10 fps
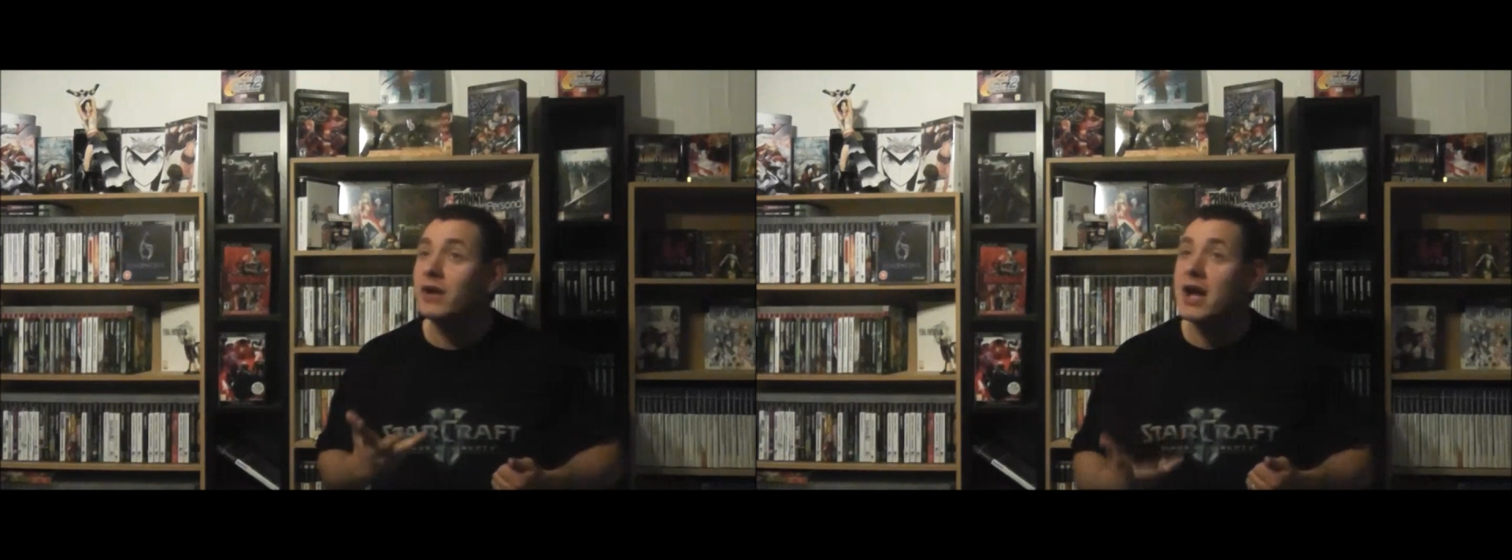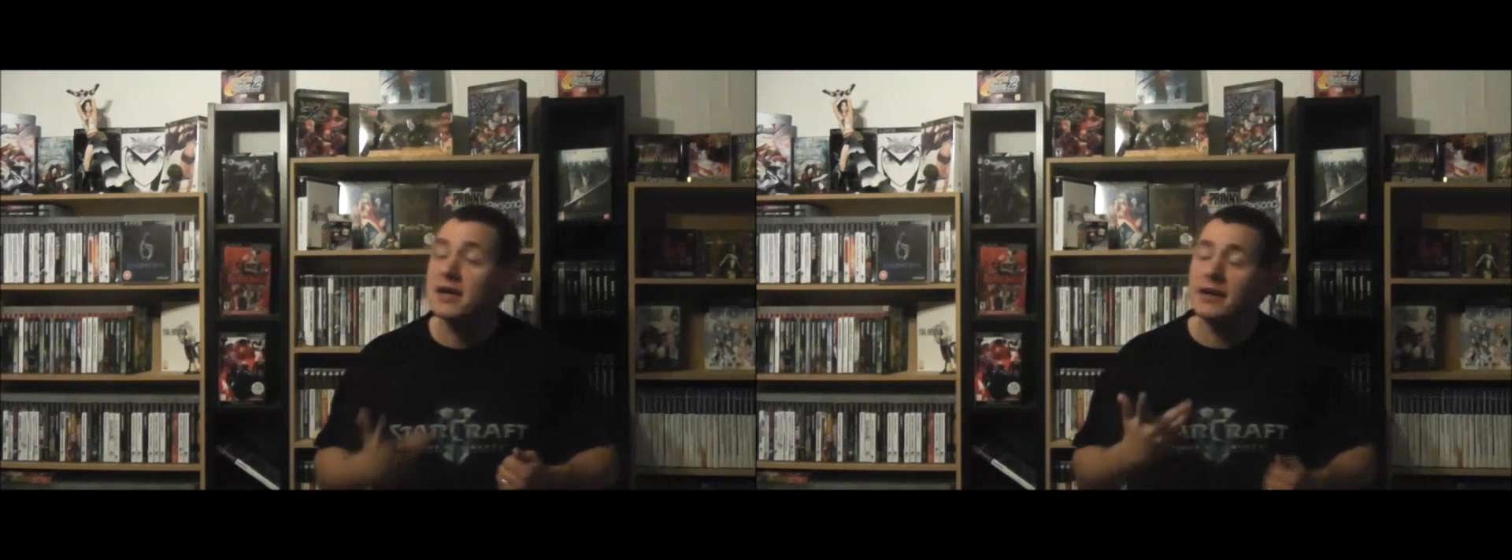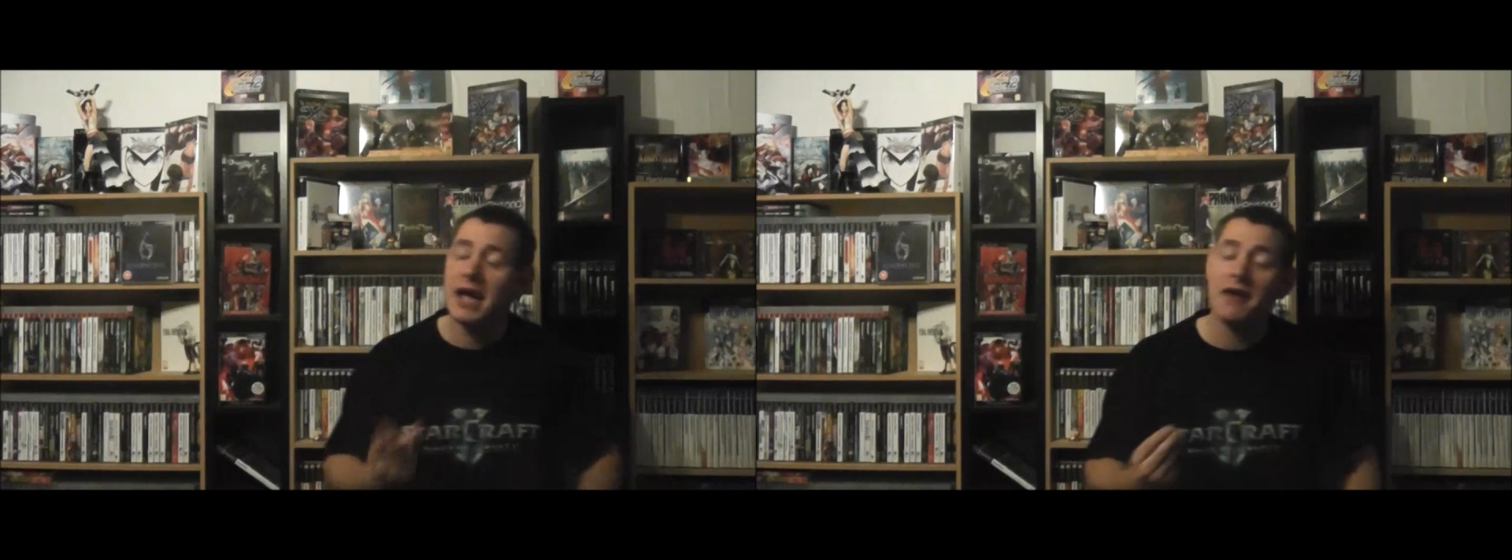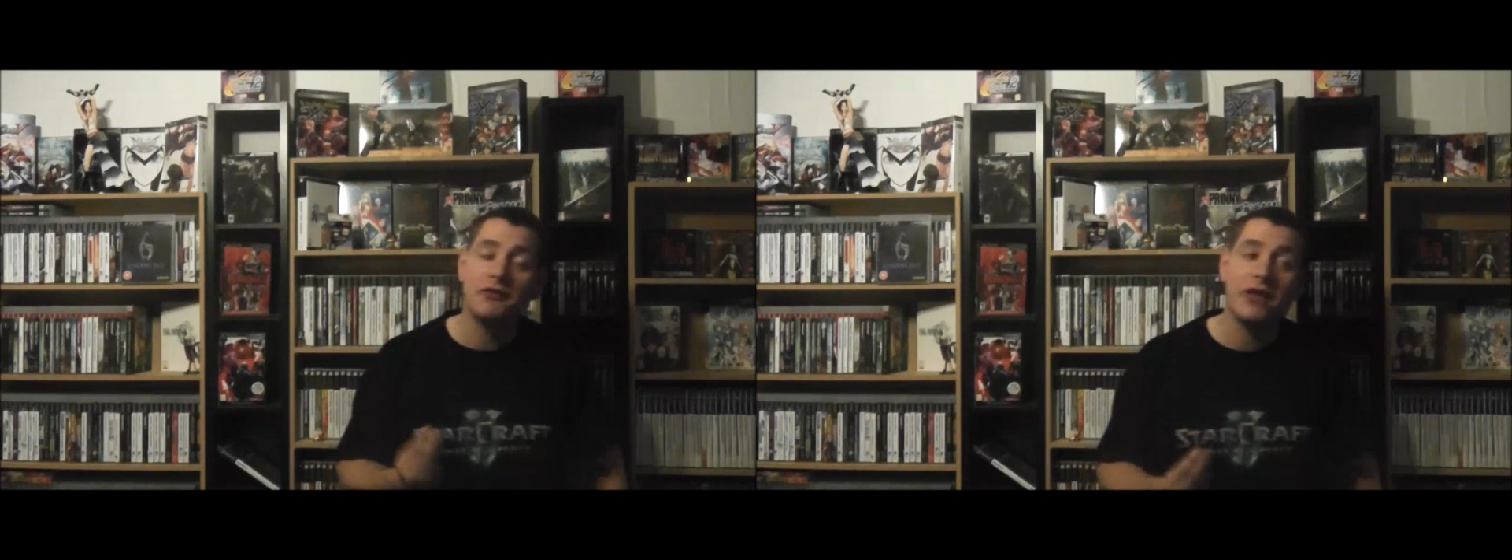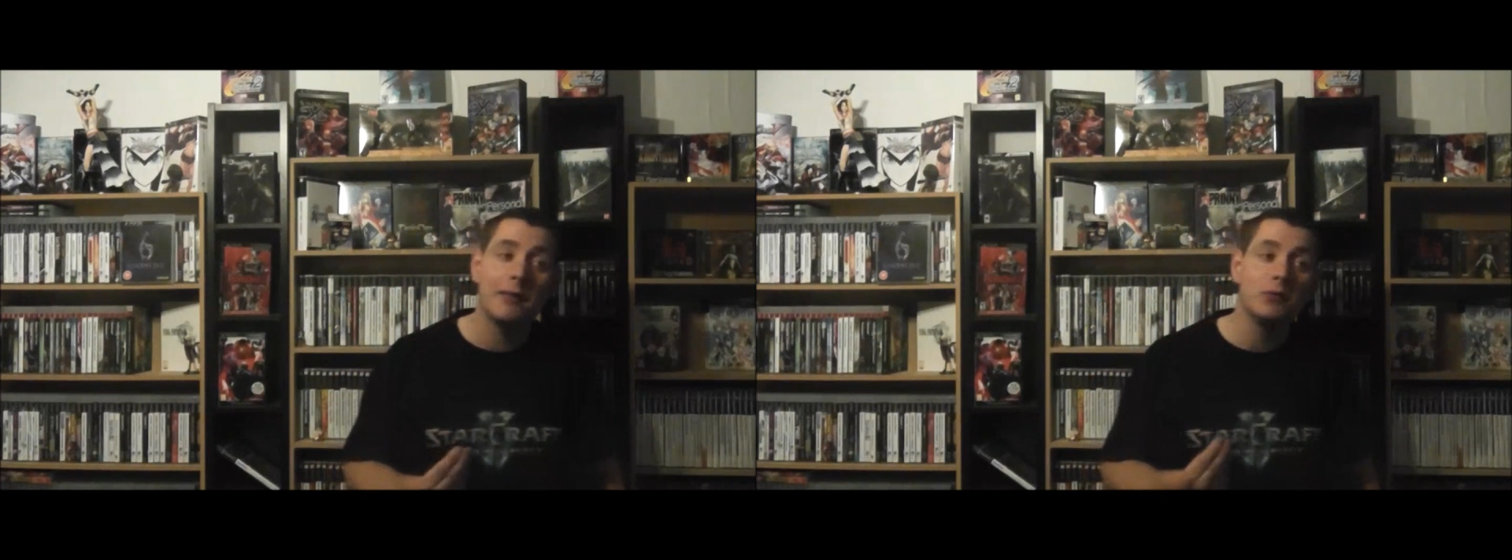rather
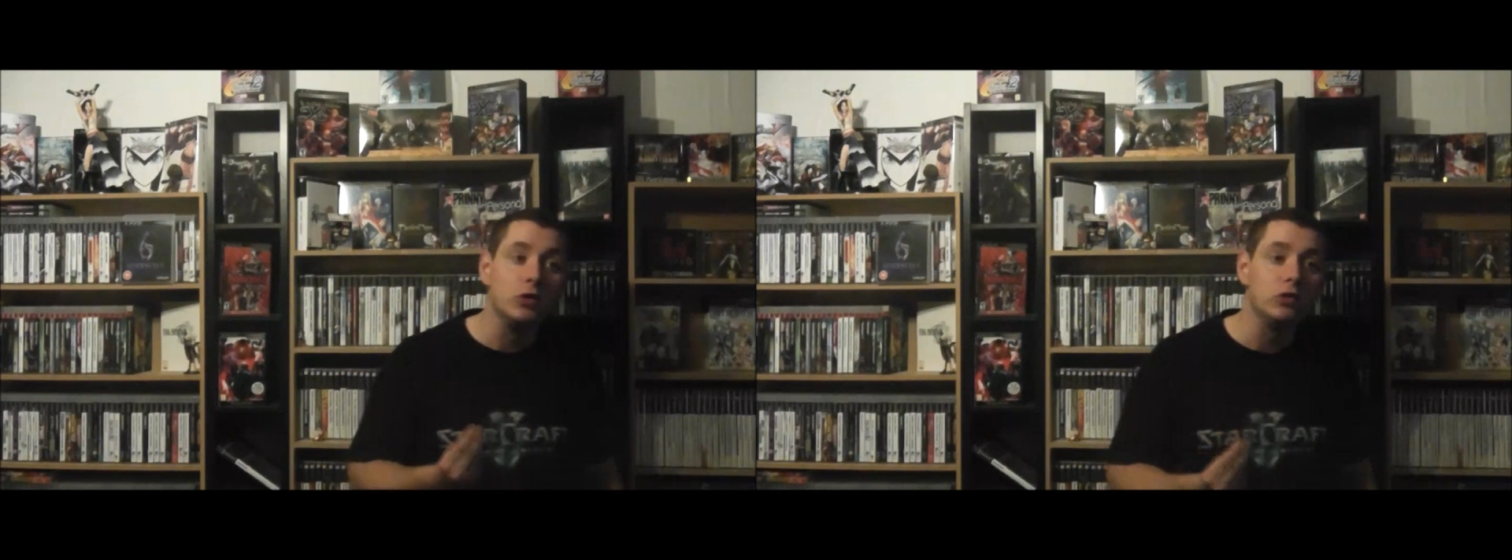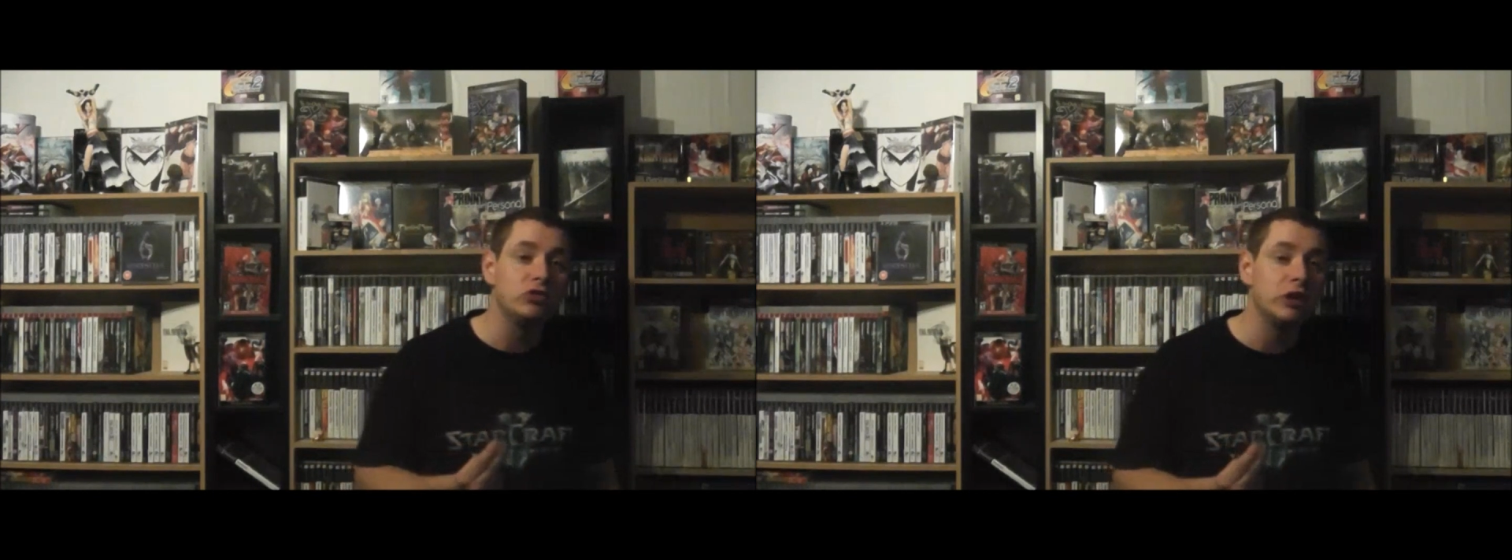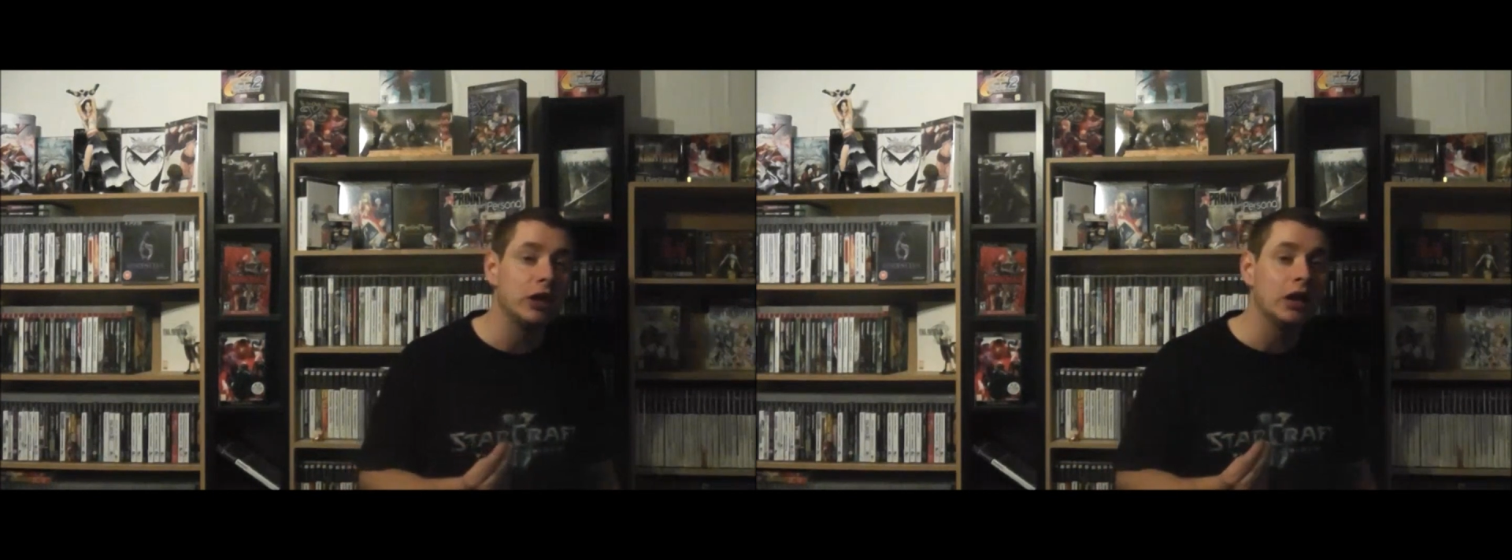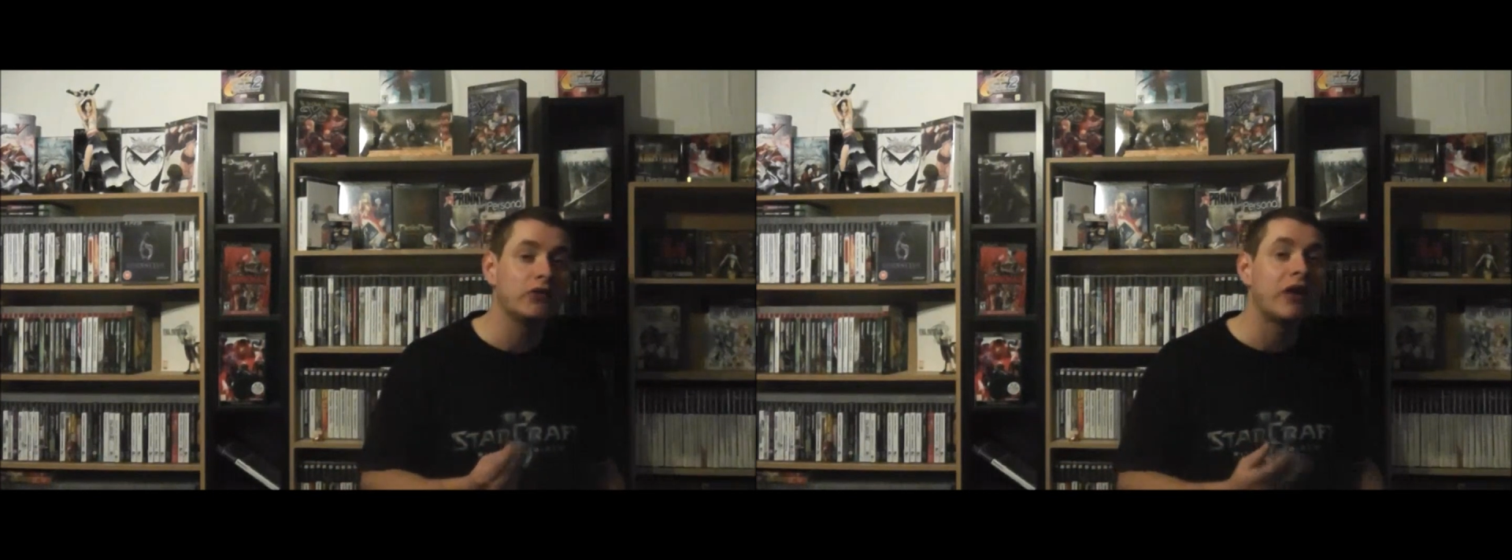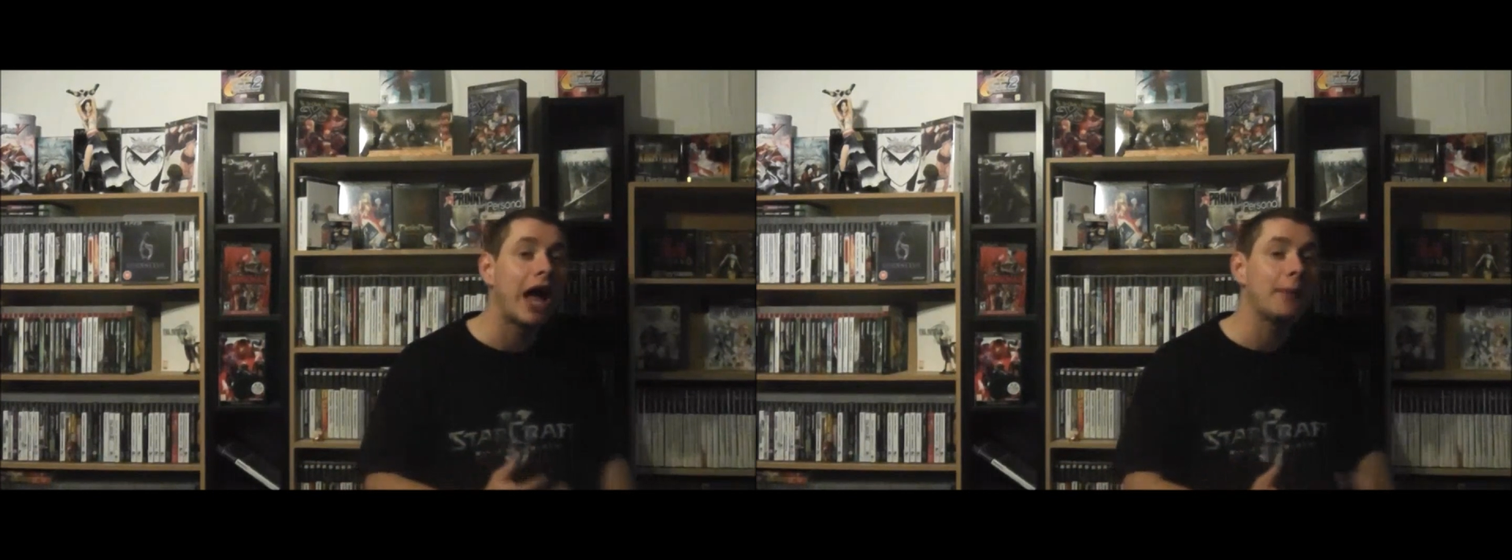have them using
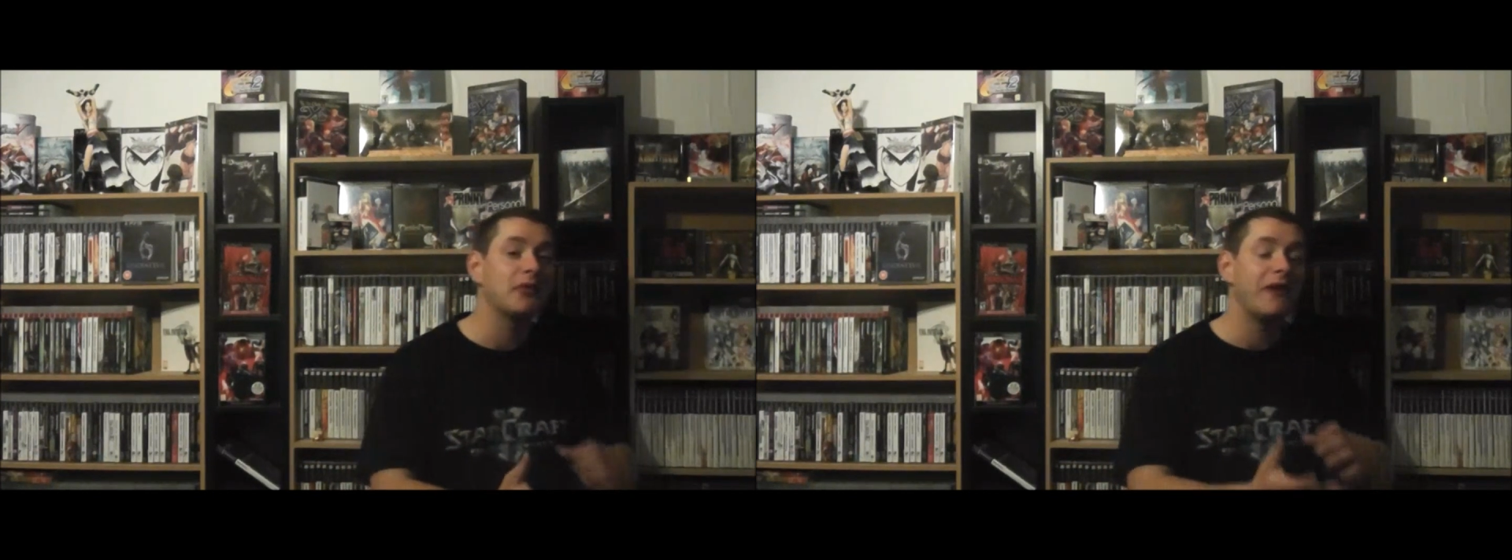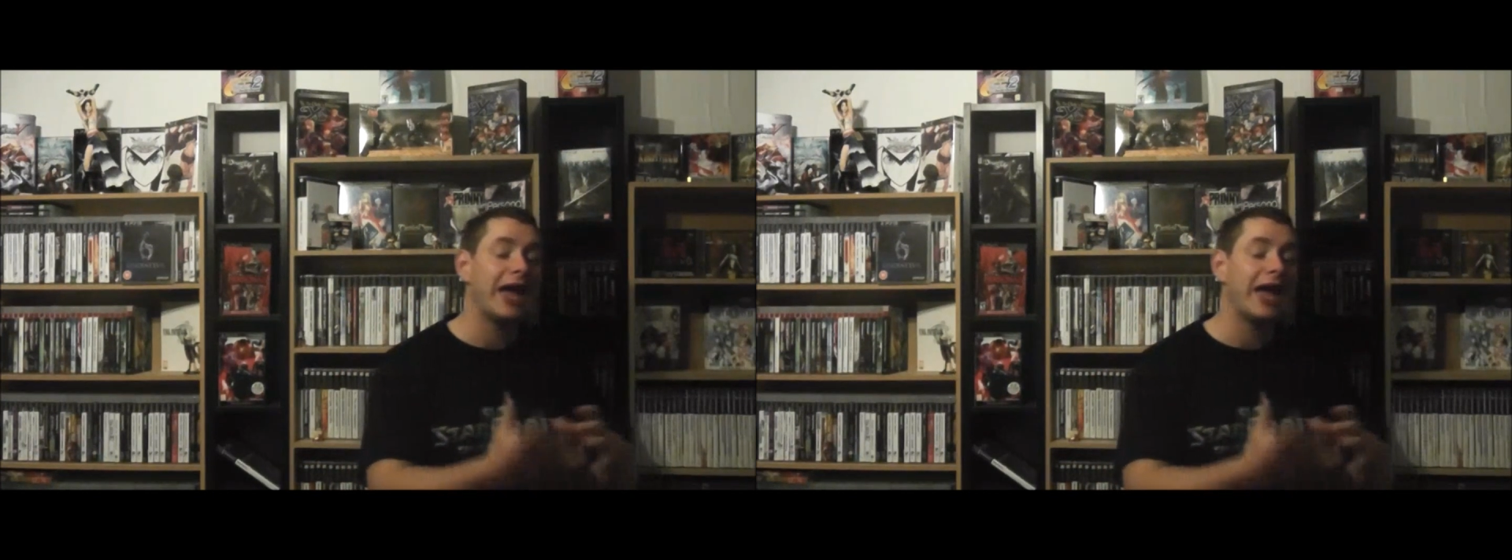a type of